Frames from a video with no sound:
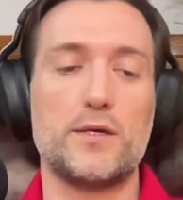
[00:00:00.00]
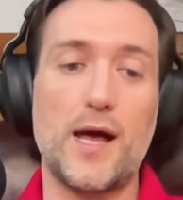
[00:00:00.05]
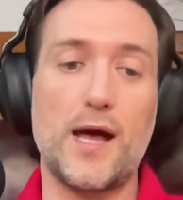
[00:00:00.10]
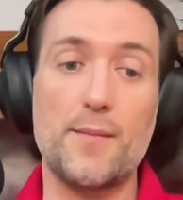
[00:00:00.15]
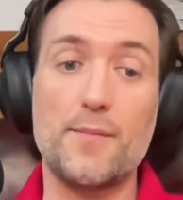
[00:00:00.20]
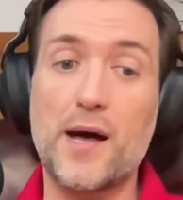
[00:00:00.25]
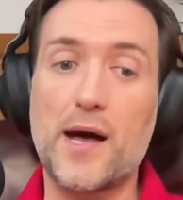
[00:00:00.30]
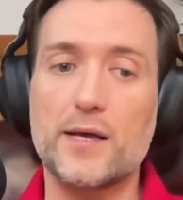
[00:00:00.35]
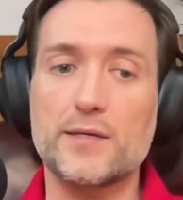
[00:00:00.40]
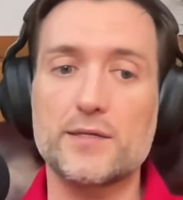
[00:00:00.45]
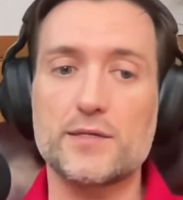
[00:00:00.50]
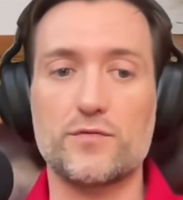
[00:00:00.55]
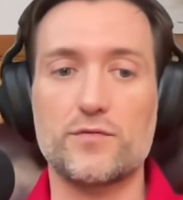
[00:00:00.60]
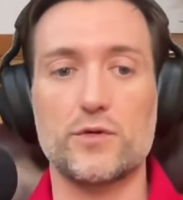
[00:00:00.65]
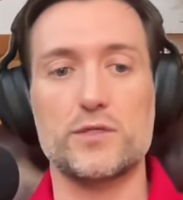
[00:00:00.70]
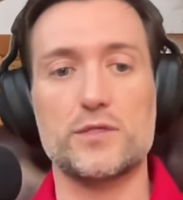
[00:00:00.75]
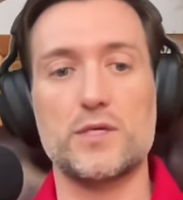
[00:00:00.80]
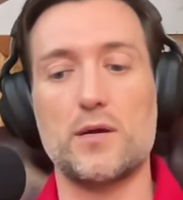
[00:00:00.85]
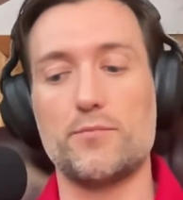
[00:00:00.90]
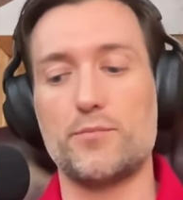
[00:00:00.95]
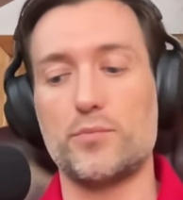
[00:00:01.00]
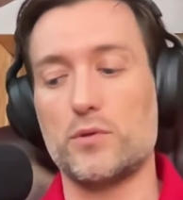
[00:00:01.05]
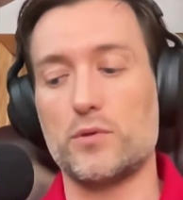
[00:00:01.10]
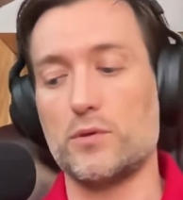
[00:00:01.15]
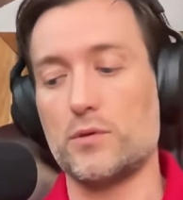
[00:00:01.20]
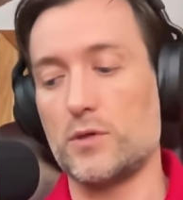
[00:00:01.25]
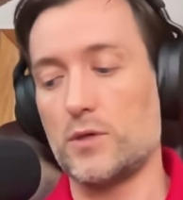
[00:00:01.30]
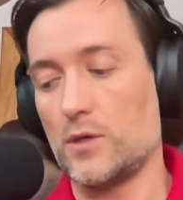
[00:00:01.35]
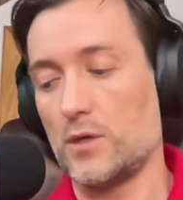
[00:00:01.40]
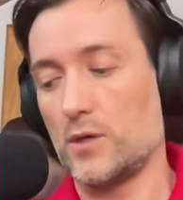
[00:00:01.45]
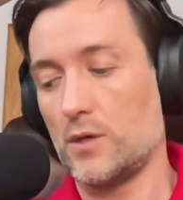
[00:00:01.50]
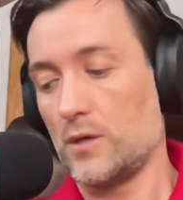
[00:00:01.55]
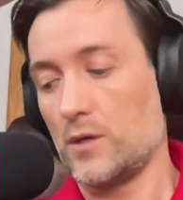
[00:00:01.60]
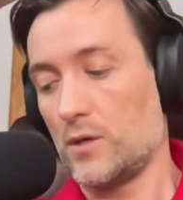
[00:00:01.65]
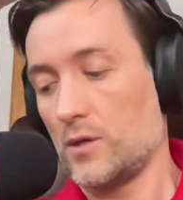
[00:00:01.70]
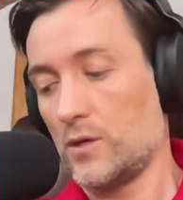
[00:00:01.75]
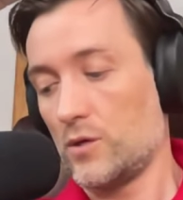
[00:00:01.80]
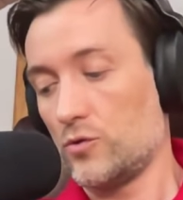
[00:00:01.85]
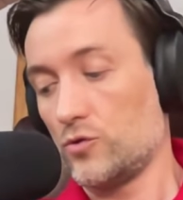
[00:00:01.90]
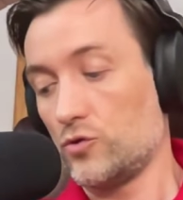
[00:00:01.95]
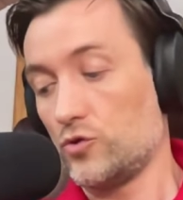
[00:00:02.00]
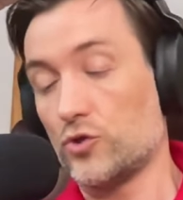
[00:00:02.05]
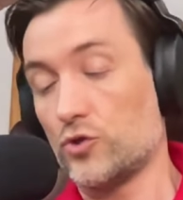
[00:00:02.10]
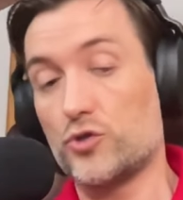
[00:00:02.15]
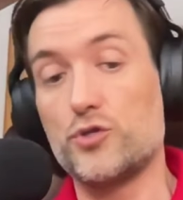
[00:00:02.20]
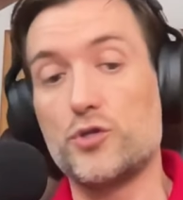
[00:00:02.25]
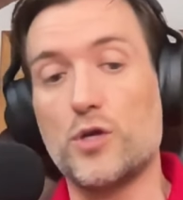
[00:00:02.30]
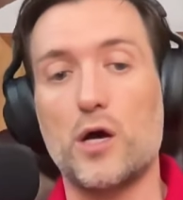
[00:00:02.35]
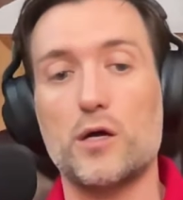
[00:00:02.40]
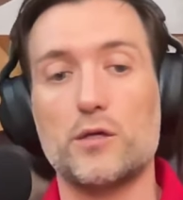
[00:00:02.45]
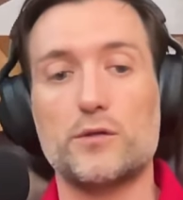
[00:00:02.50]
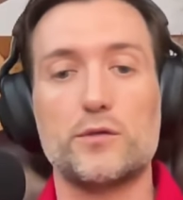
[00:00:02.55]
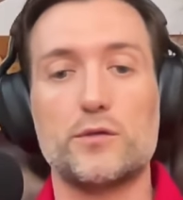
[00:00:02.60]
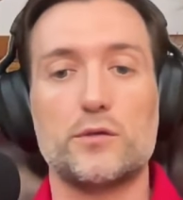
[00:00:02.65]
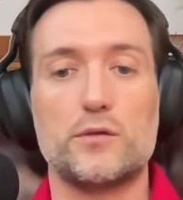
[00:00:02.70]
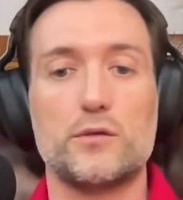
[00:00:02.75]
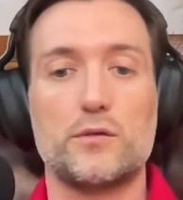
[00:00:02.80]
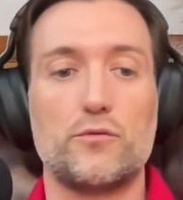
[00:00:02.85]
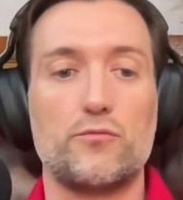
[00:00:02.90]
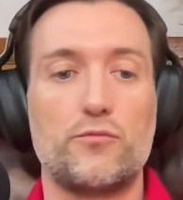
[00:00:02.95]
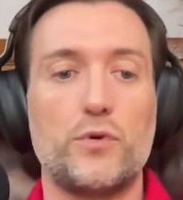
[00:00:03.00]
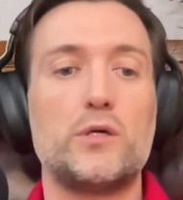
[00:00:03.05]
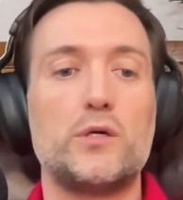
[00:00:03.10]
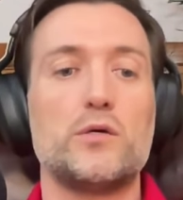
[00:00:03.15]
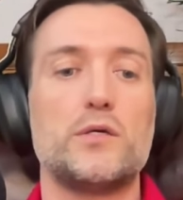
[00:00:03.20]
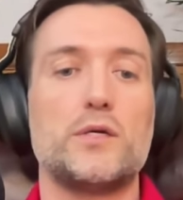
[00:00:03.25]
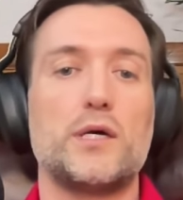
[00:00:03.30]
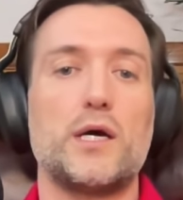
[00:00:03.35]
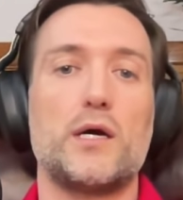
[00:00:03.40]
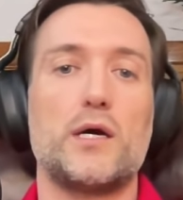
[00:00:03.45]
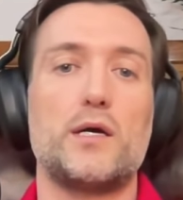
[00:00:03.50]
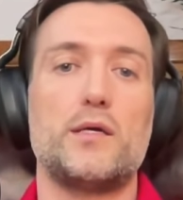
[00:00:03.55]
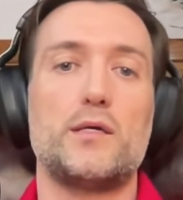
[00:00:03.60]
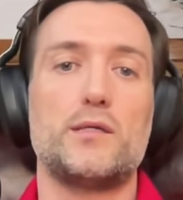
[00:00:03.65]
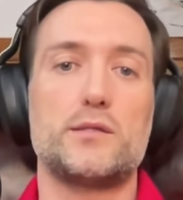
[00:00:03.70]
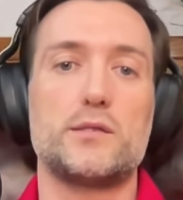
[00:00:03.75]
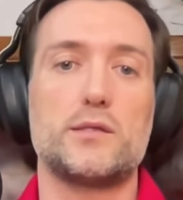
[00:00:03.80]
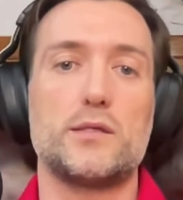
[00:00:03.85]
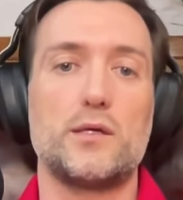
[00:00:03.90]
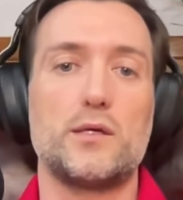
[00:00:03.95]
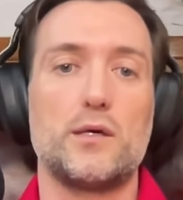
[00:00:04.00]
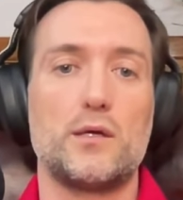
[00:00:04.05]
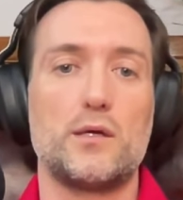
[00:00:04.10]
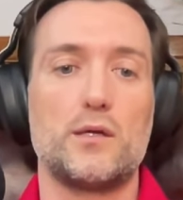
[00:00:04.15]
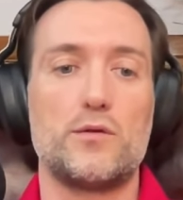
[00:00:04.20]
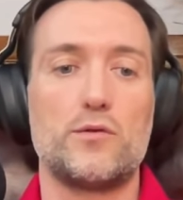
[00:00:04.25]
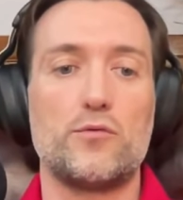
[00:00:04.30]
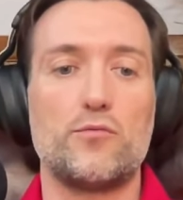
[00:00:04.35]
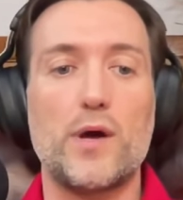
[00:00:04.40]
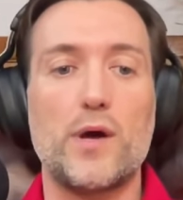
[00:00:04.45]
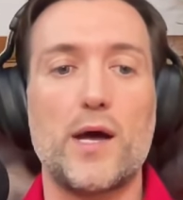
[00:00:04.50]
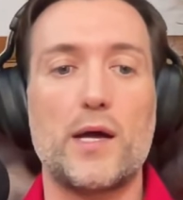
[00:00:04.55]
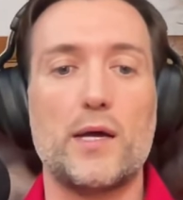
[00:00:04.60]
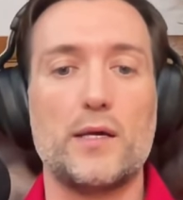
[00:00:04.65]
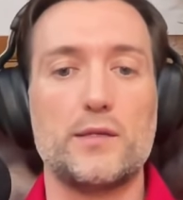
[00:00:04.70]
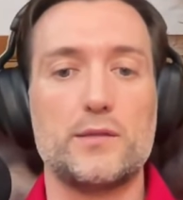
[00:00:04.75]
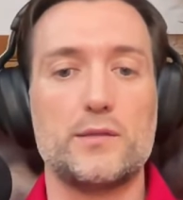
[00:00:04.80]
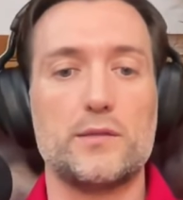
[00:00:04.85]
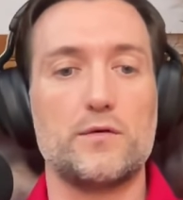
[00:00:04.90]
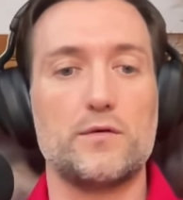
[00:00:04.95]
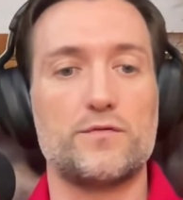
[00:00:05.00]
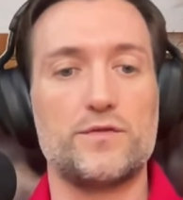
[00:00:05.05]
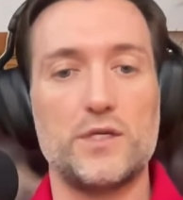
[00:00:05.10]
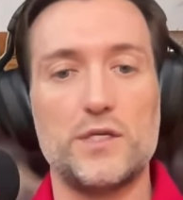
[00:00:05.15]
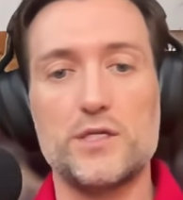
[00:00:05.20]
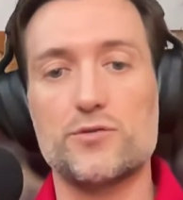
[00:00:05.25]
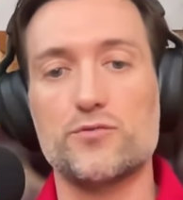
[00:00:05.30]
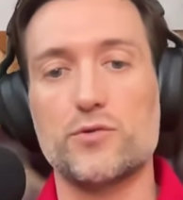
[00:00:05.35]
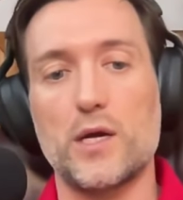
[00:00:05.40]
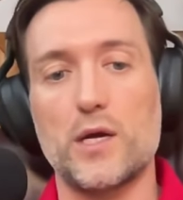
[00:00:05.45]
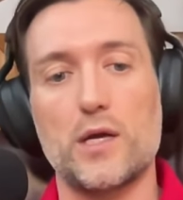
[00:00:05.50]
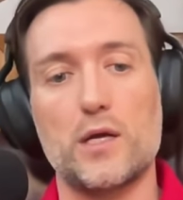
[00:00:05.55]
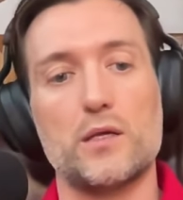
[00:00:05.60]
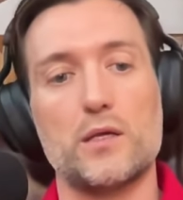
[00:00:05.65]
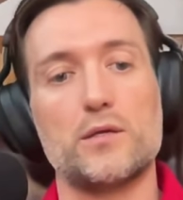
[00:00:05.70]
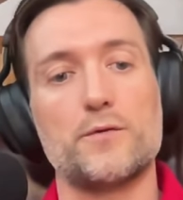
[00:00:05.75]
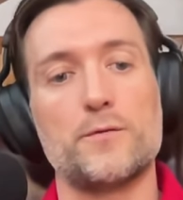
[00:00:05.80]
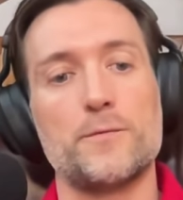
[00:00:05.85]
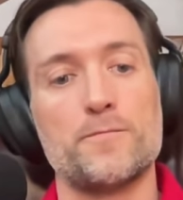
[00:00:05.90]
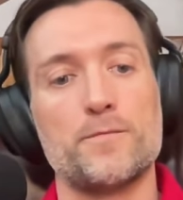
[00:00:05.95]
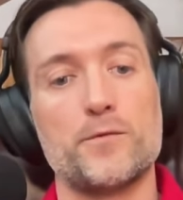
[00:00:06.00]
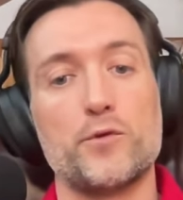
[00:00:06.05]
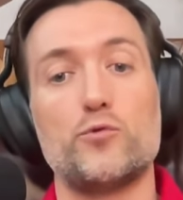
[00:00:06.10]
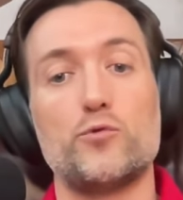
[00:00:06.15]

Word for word: Hamas, for example, does not recognize the rights of Israel to